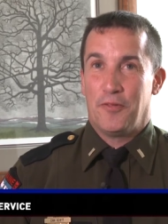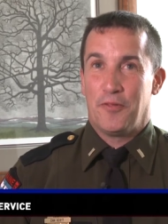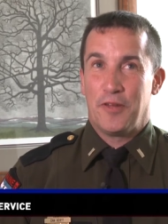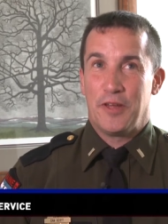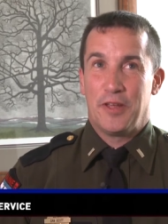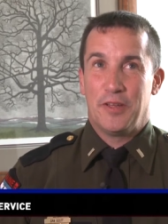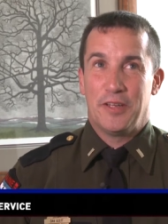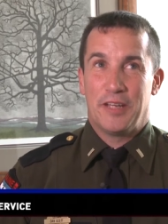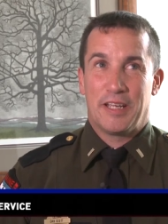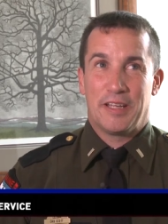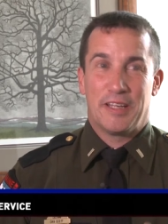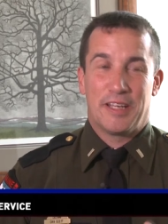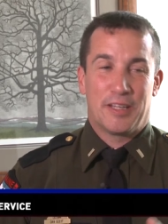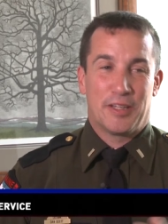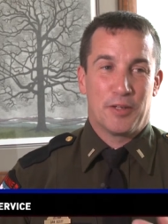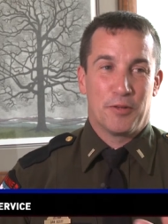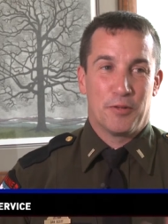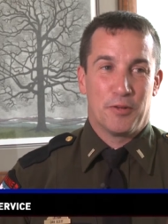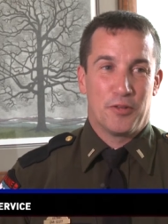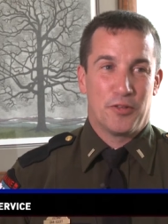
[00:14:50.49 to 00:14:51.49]
feeling like
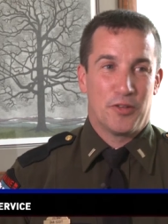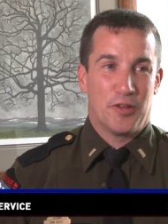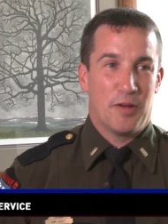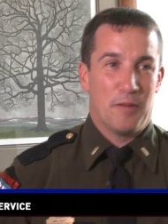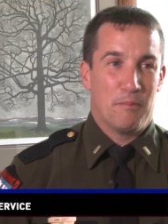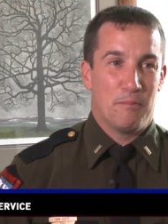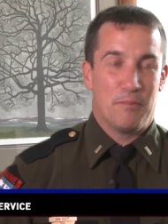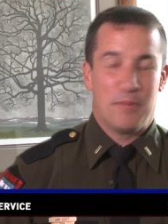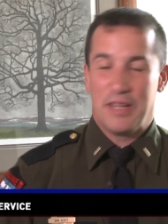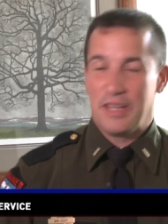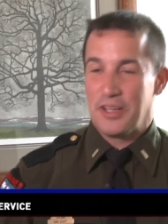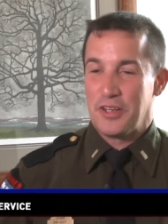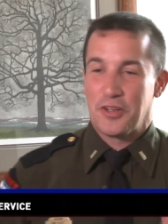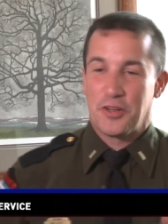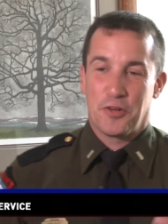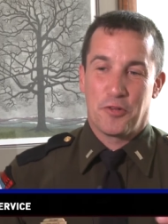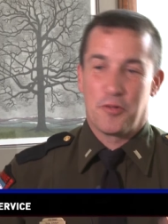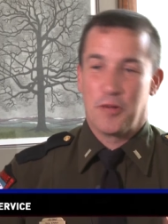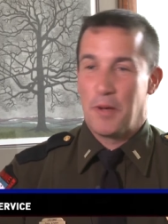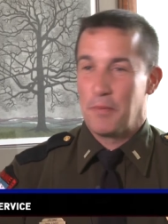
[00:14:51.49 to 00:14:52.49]
there was some big
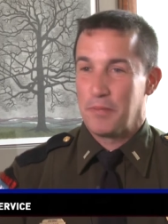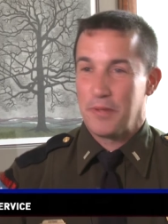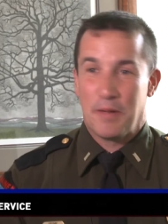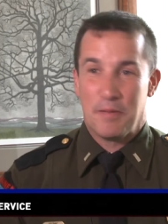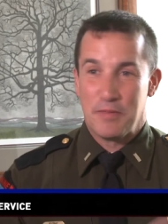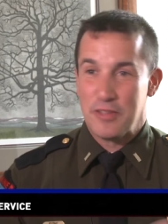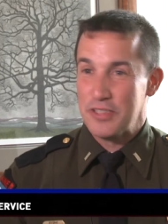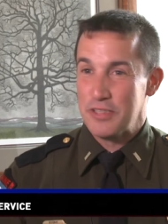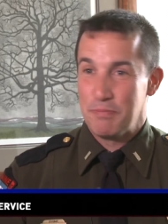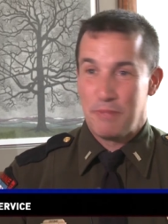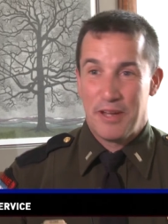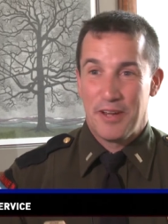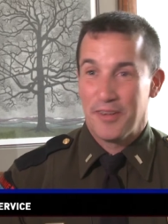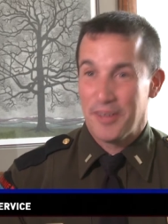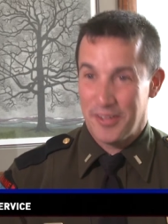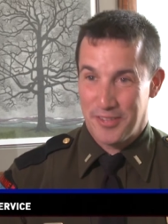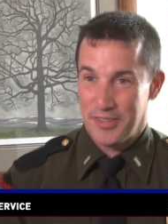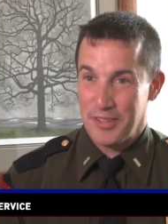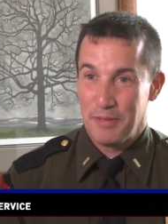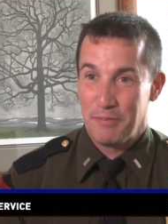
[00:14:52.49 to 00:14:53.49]
corrupt
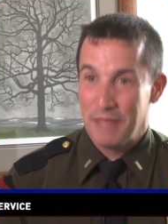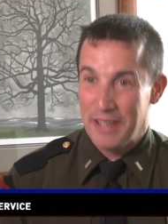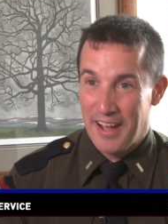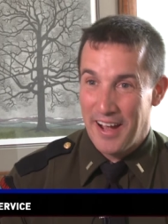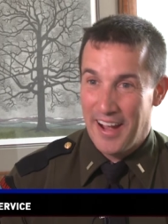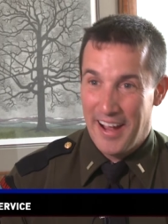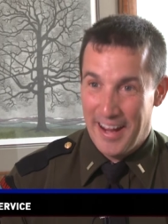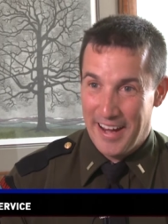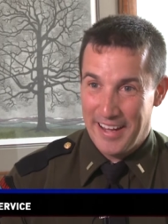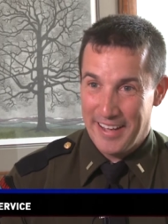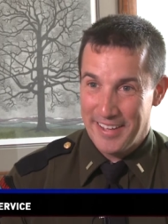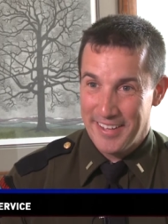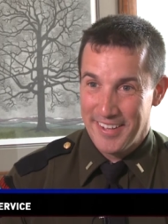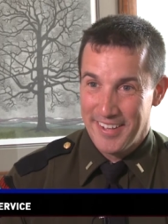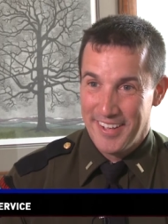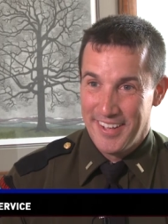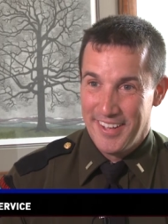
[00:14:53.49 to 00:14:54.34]
conspiracy behind